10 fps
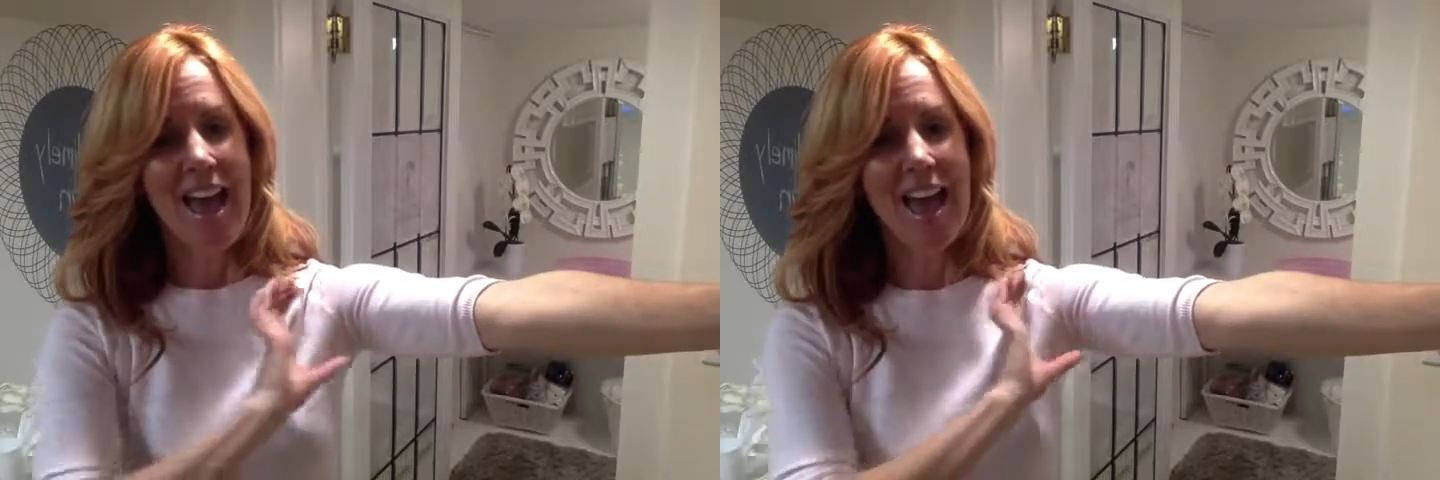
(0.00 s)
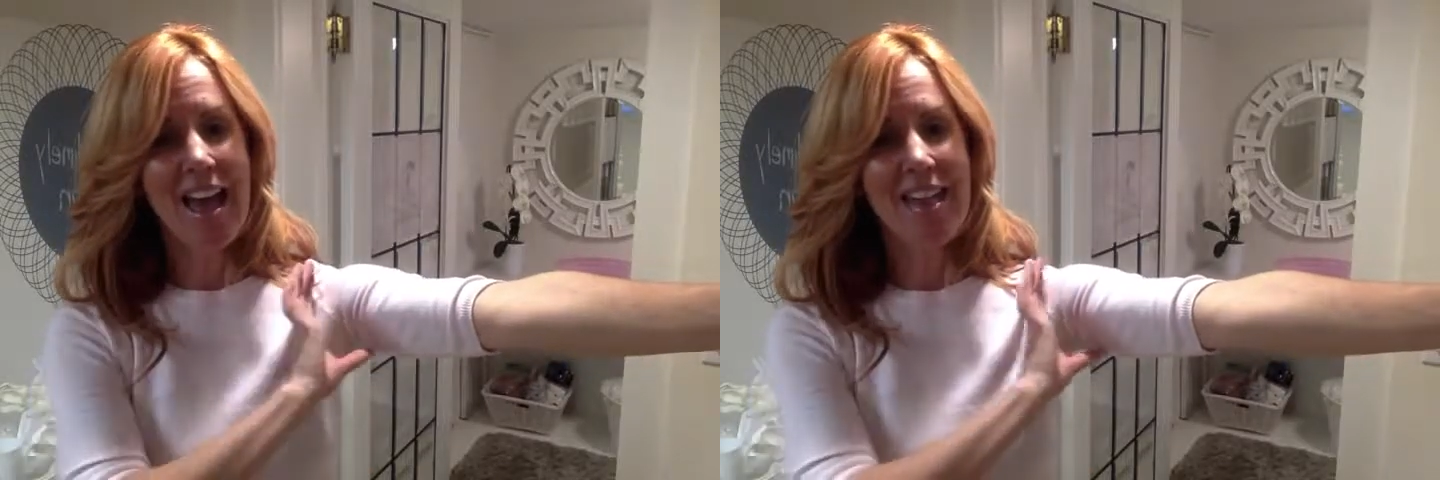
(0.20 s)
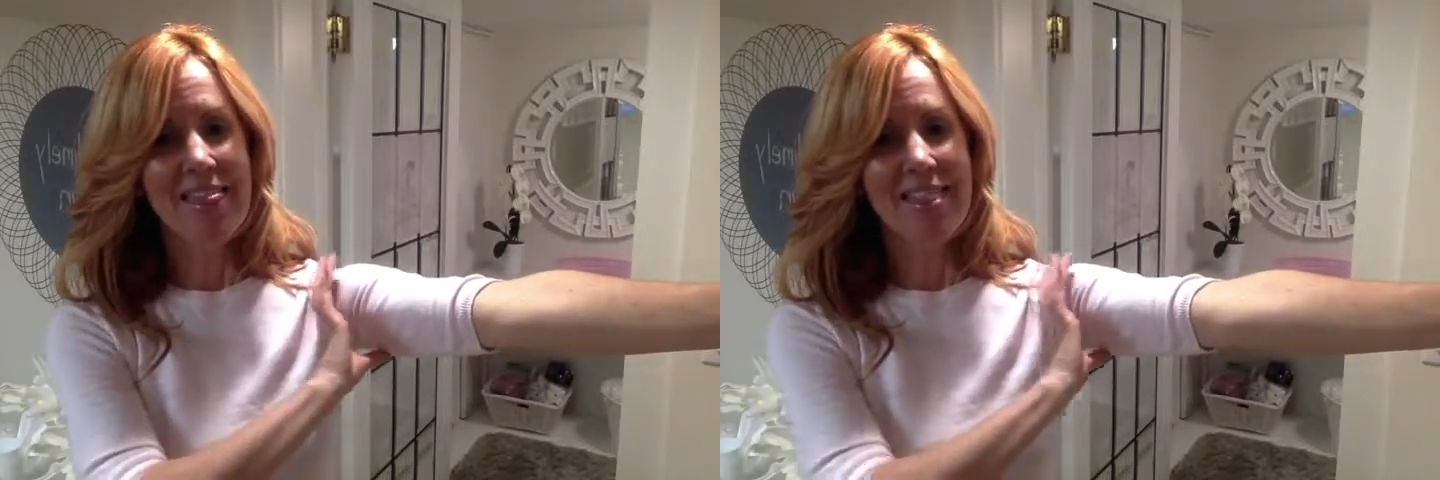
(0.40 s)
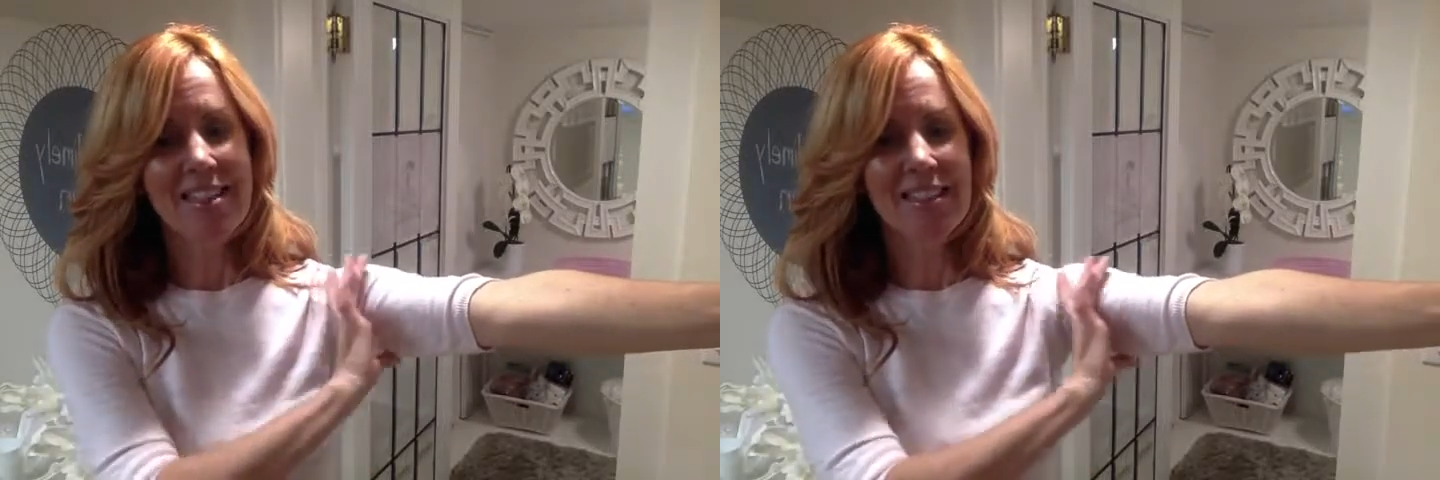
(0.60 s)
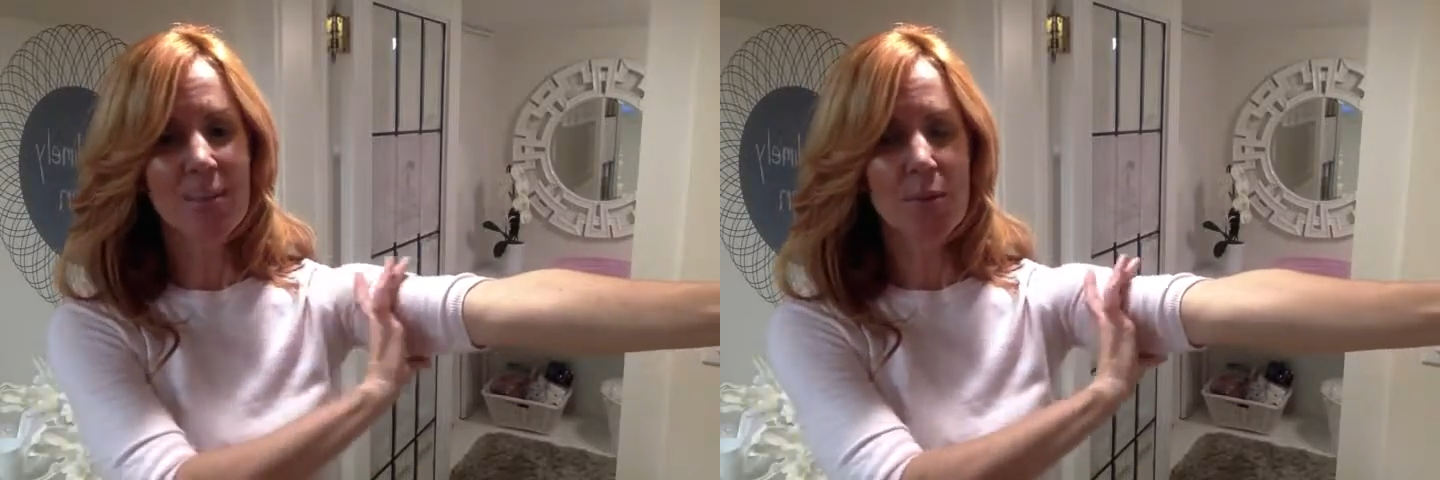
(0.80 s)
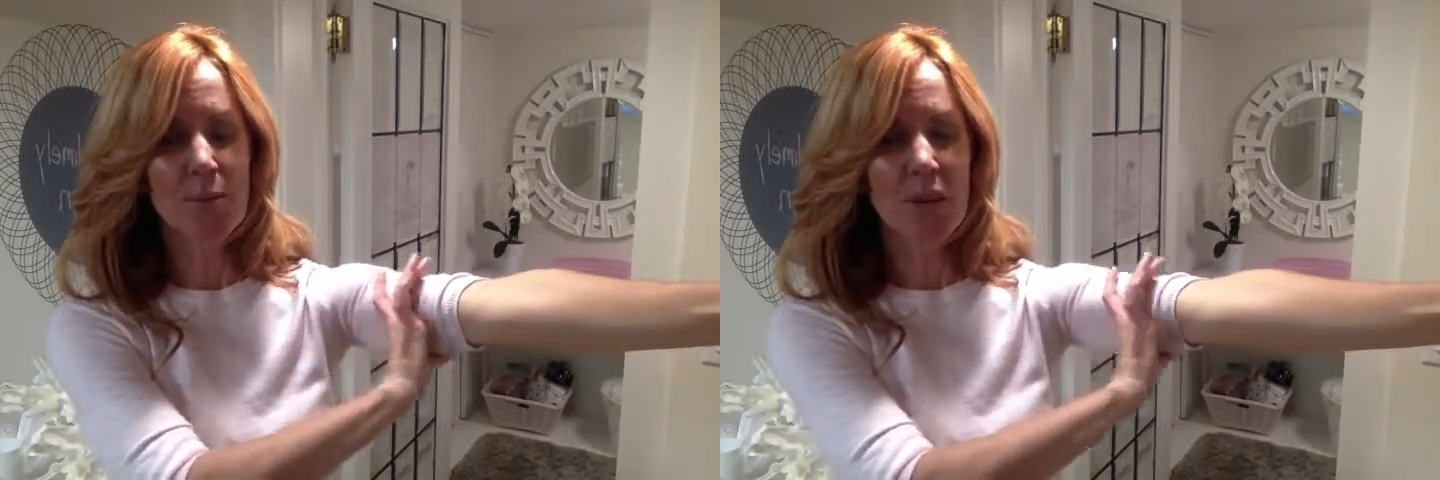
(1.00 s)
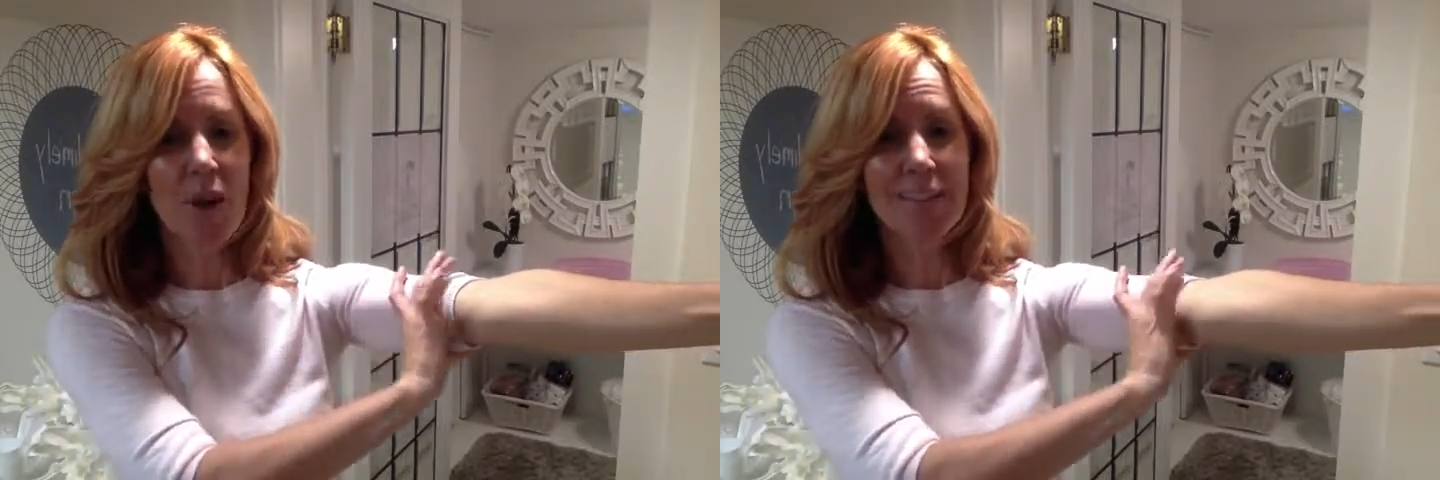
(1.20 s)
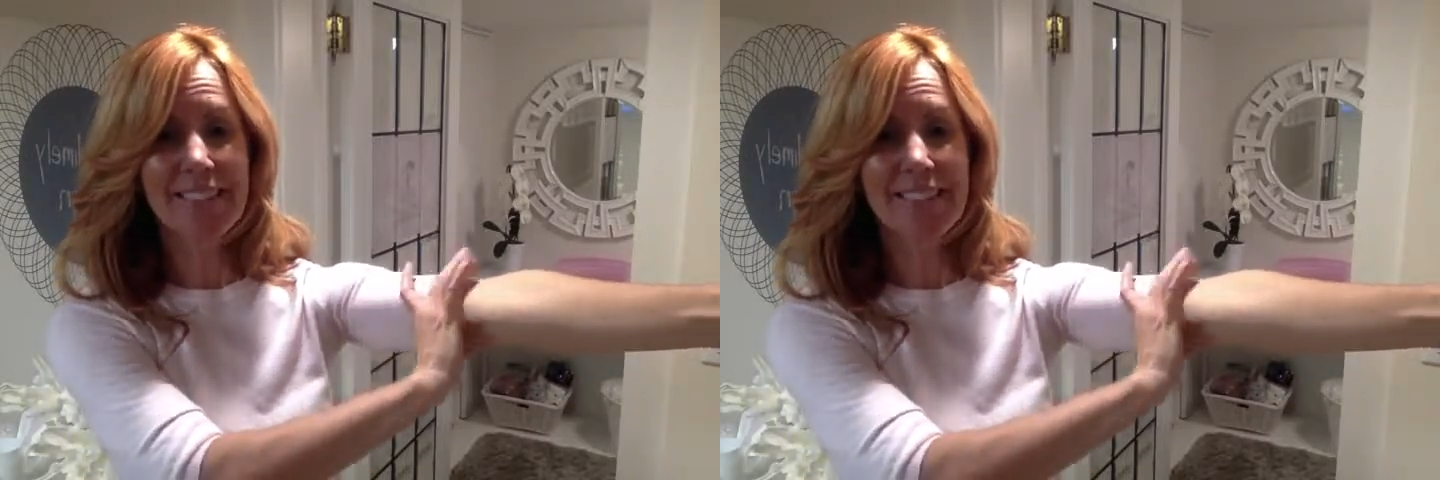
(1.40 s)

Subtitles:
And this is what we call a